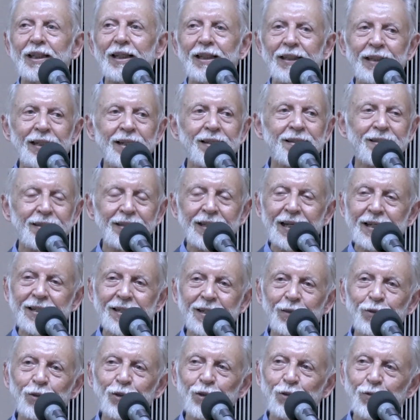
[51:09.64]
Yes, that's
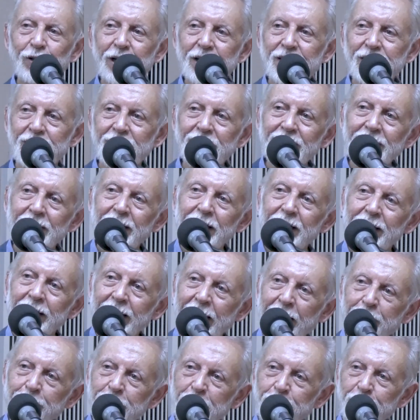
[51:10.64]
a good question.
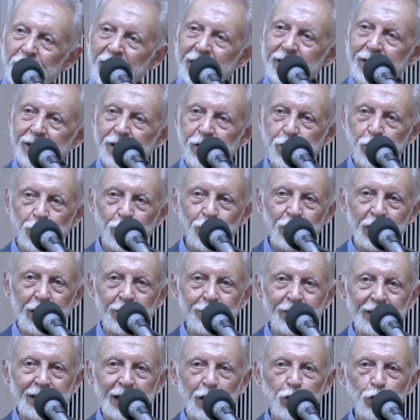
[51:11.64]
Can we practice yoga
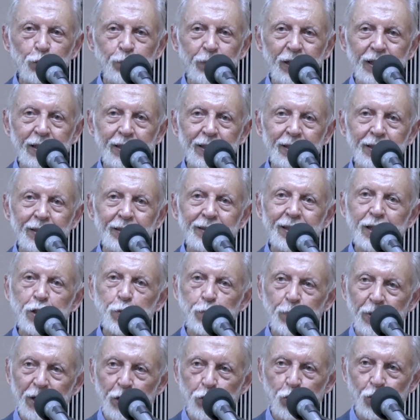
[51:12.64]
without bringing in the
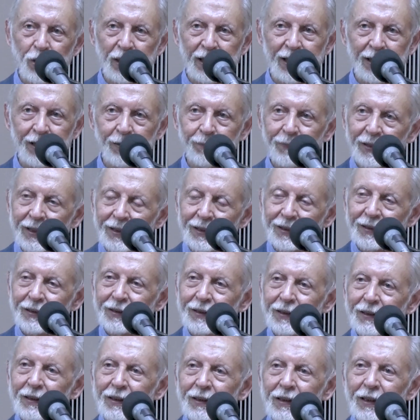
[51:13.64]
spiritual element?
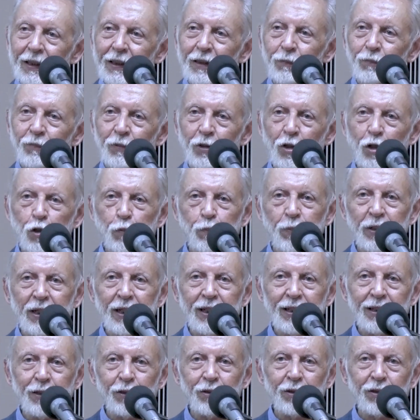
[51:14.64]
Because
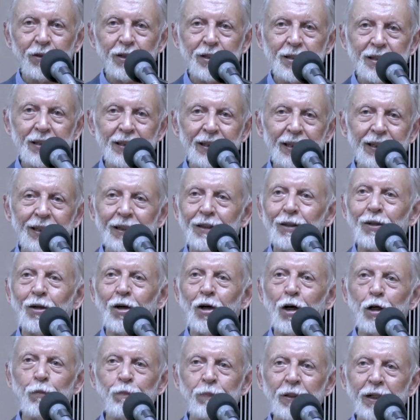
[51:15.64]
spirit, is the
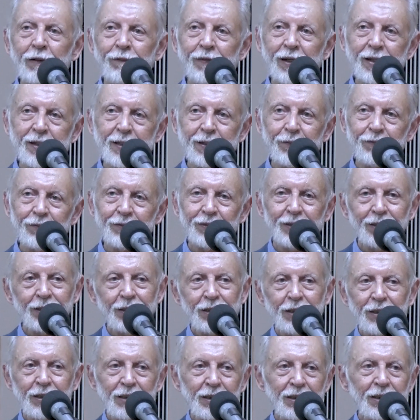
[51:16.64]
all pervasive
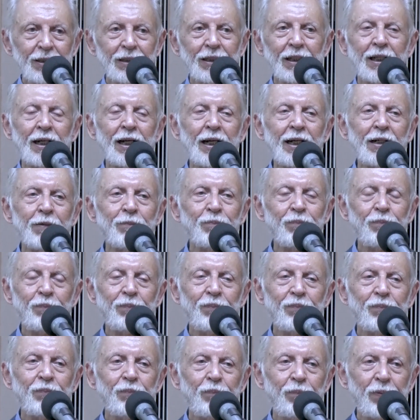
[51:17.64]
uh,
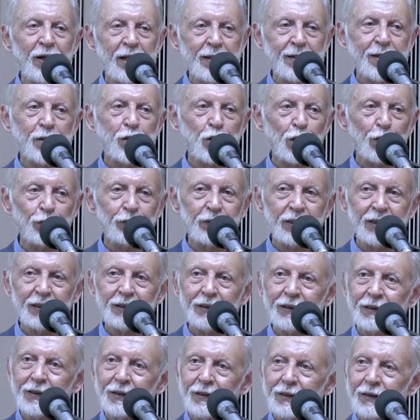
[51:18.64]
presence of the
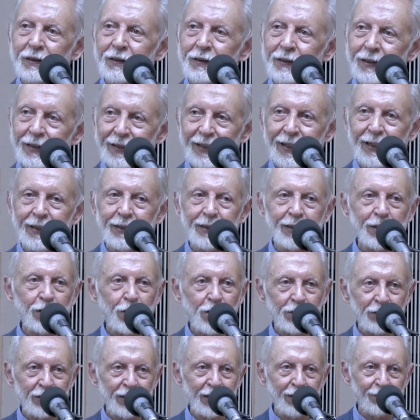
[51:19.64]
creator
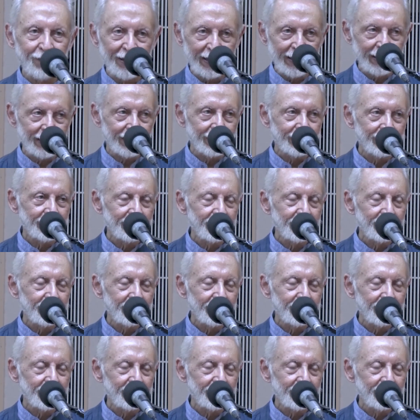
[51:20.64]
or the divine,